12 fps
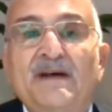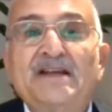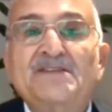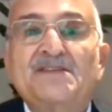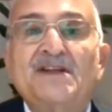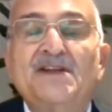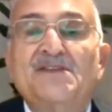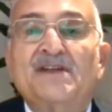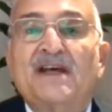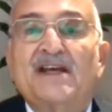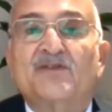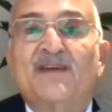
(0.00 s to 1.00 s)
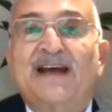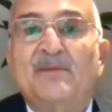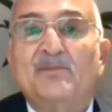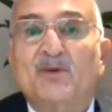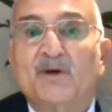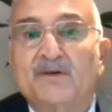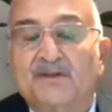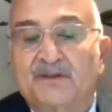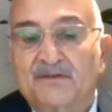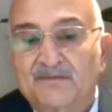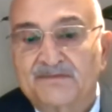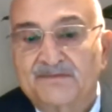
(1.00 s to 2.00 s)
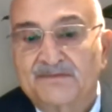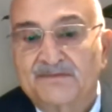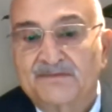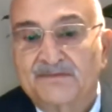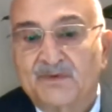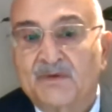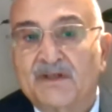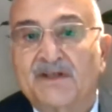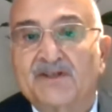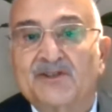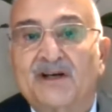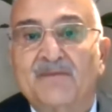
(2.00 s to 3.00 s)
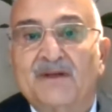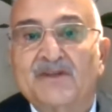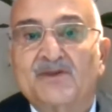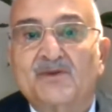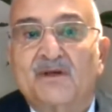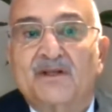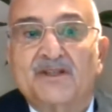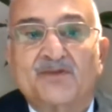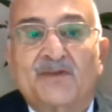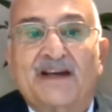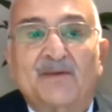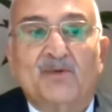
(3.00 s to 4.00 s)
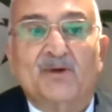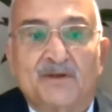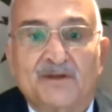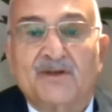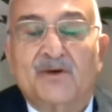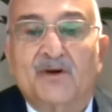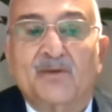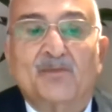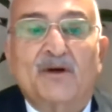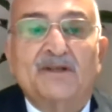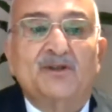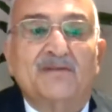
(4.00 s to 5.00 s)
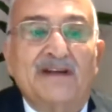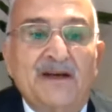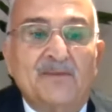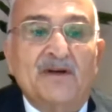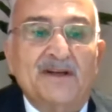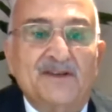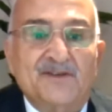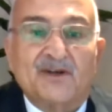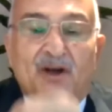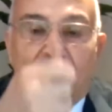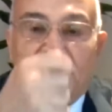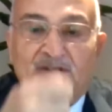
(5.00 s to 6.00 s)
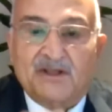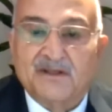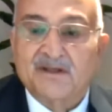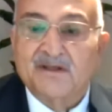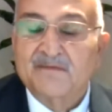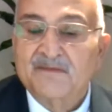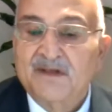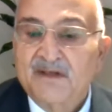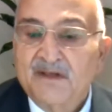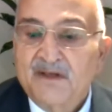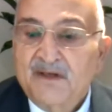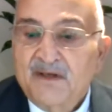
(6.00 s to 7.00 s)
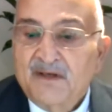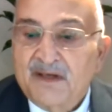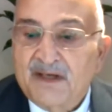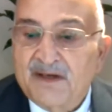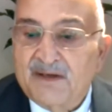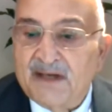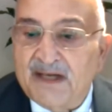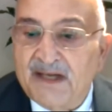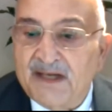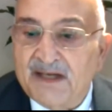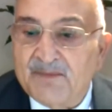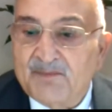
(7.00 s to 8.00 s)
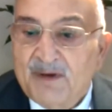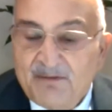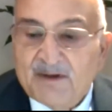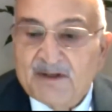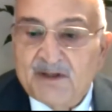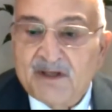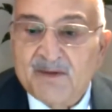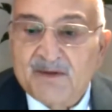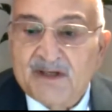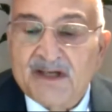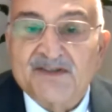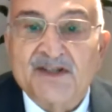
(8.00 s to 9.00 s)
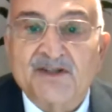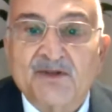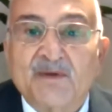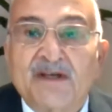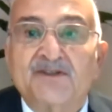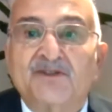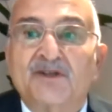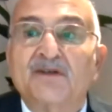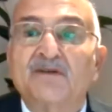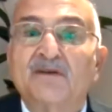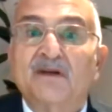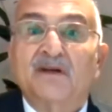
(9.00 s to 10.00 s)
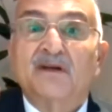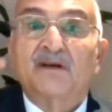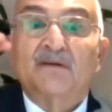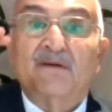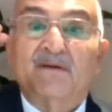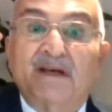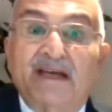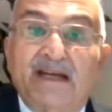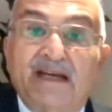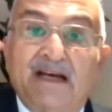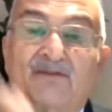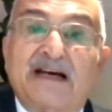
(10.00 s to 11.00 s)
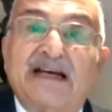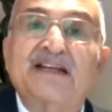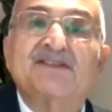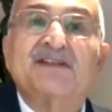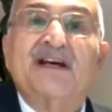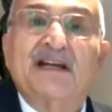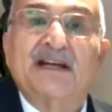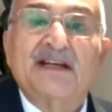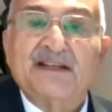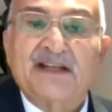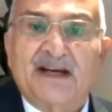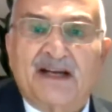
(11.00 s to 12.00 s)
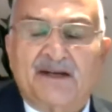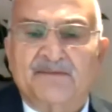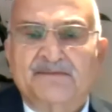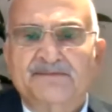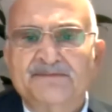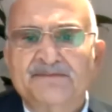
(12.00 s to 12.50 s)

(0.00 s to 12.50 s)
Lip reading: faces a Schwerpunkt, what the Germans call the Schwerpunkt, or a point of leverage, an obstacle, a pivotal situation in Afghanistan and Iran.